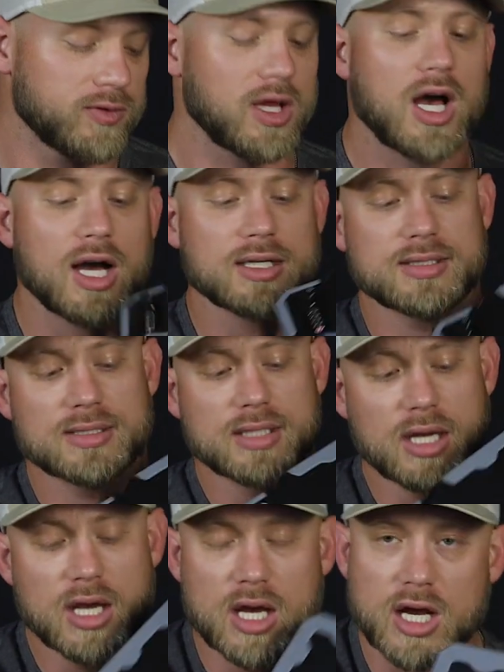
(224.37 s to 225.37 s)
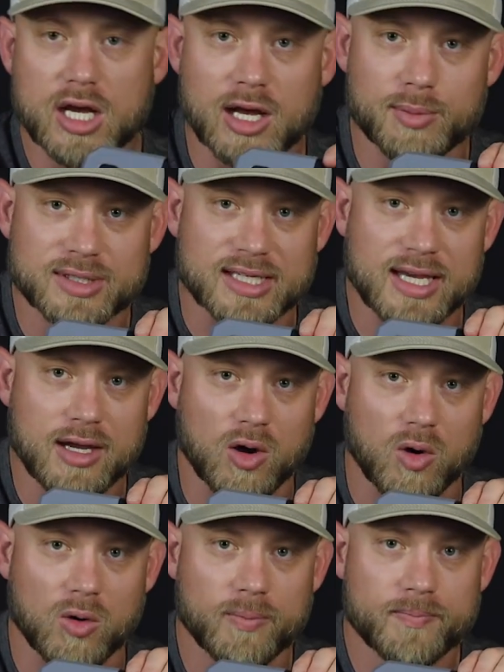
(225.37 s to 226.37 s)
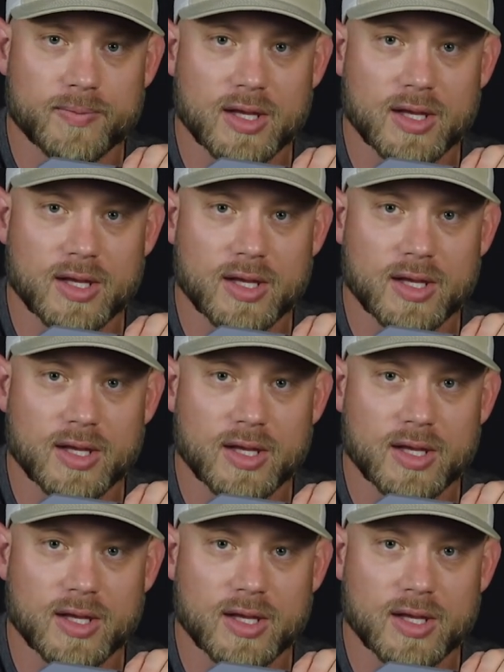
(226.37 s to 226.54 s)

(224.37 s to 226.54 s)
locks come with a keyhole